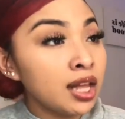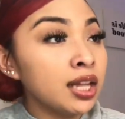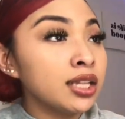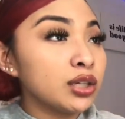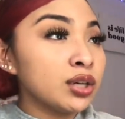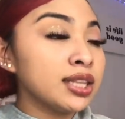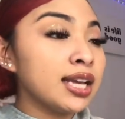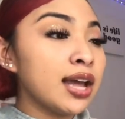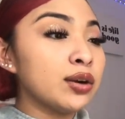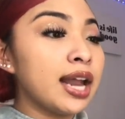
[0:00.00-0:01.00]
The only thing
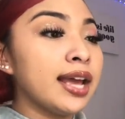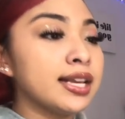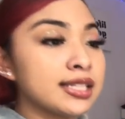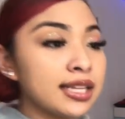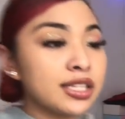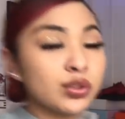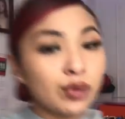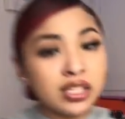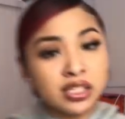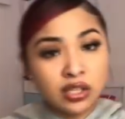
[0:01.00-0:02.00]
I don't like is that the
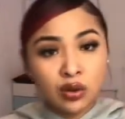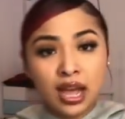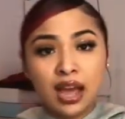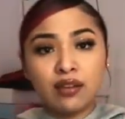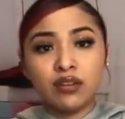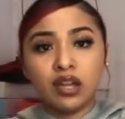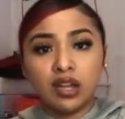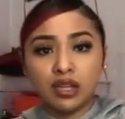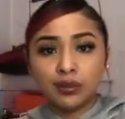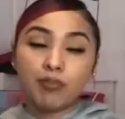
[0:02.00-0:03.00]
sweats don't have
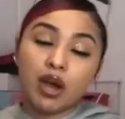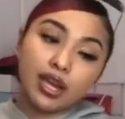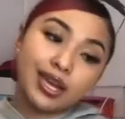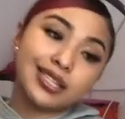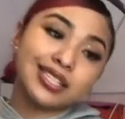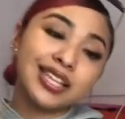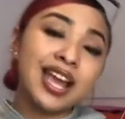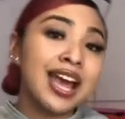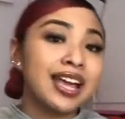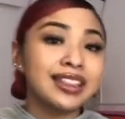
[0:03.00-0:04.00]
pockets.
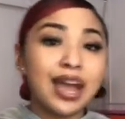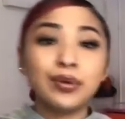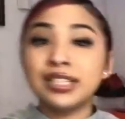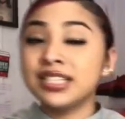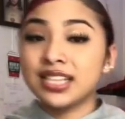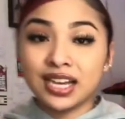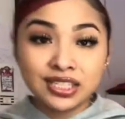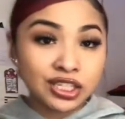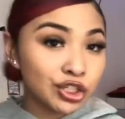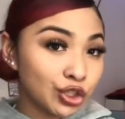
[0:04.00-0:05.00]
That really sucks
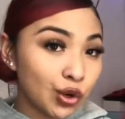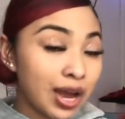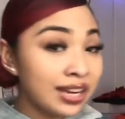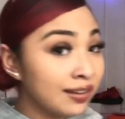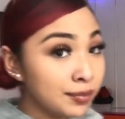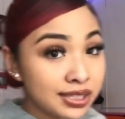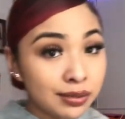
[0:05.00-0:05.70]
because, you know, I love me some